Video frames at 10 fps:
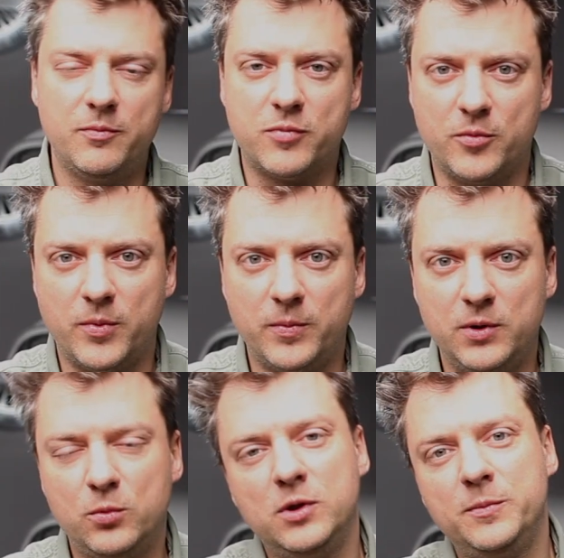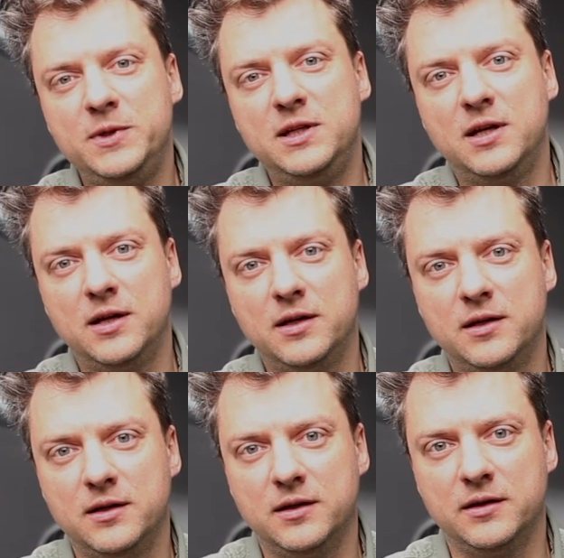probably will be
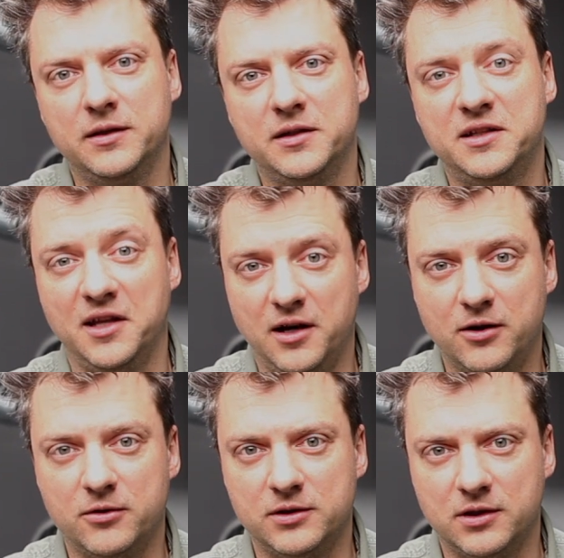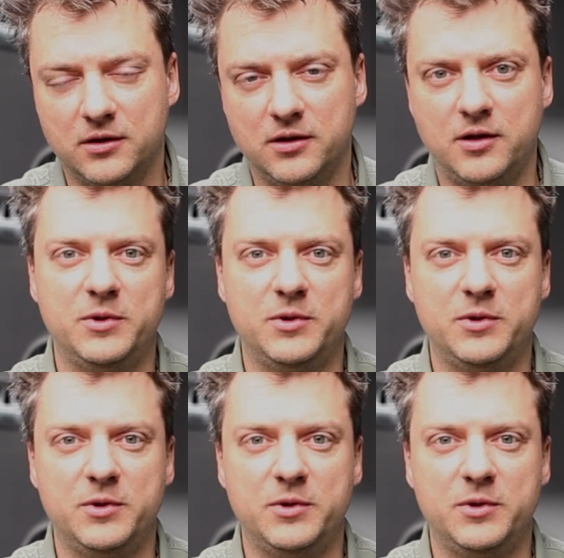terracotta color,